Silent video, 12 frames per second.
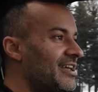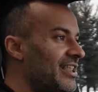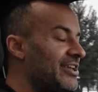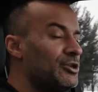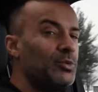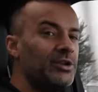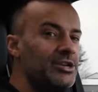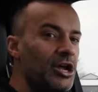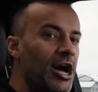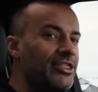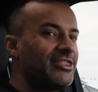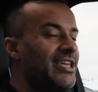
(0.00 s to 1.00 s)
Like you would
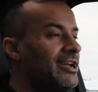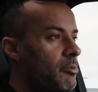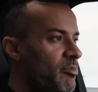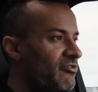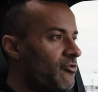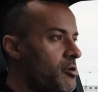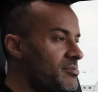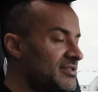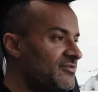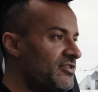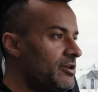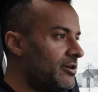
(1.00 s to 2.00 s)
not think a
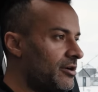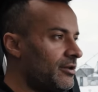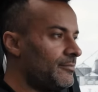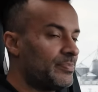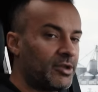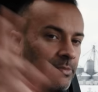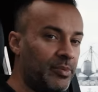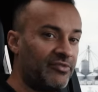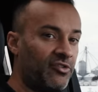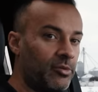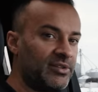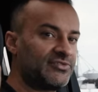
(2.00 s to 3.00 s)
performance vehicle or
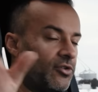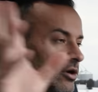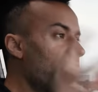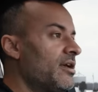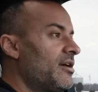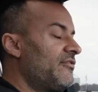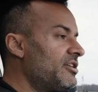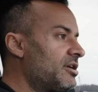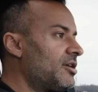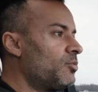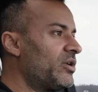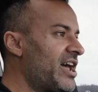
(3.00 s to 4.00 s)
performance Ford
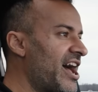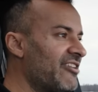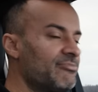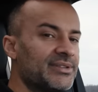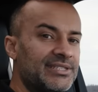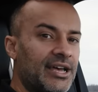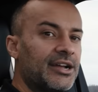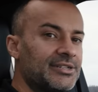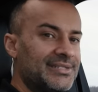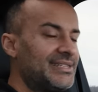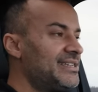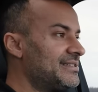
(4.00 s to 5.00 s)
vehicle would have
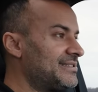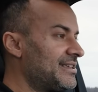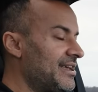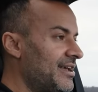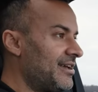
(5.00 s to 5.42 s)
massage seats.